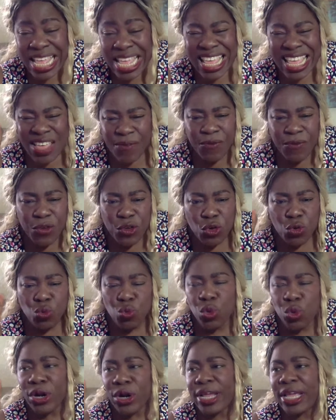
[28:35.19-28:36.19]
If you're
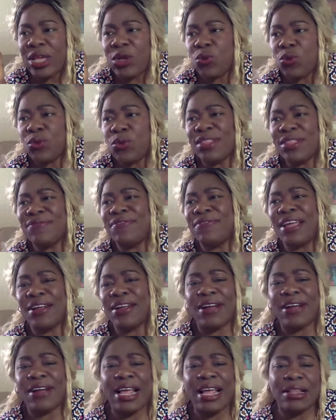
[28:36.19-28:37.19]
working with
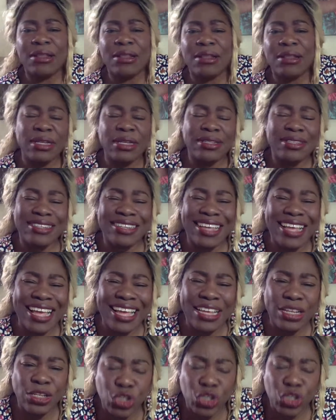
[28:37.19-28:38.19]
fire element guides,